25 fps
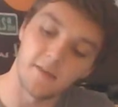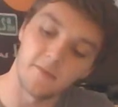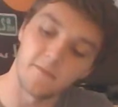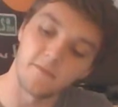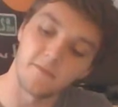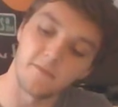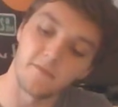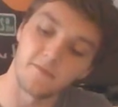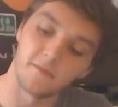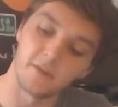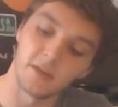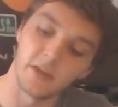
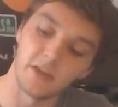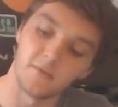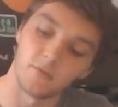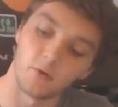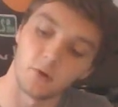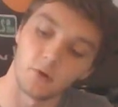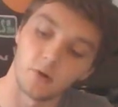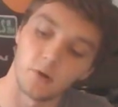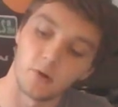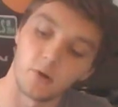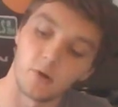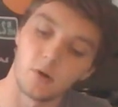
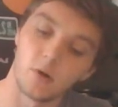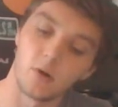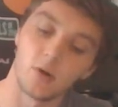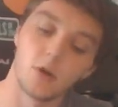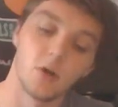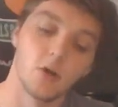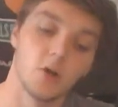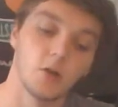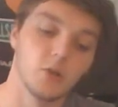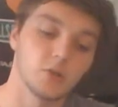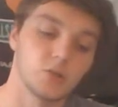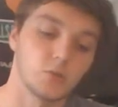fever.
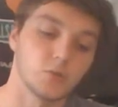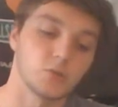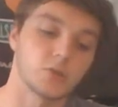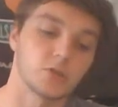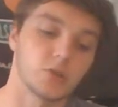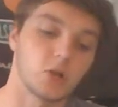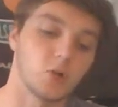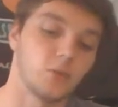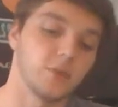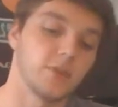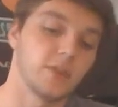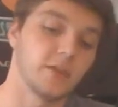So we'll
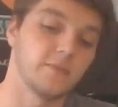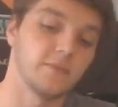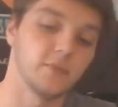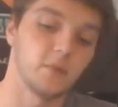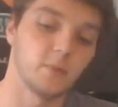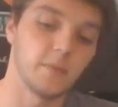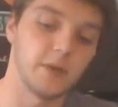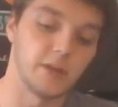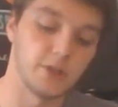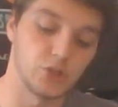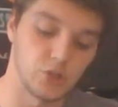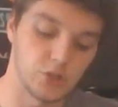start with
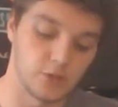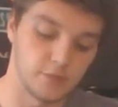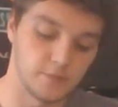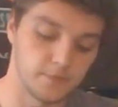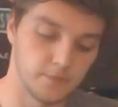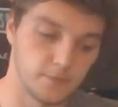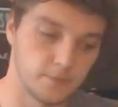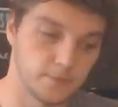inflammation.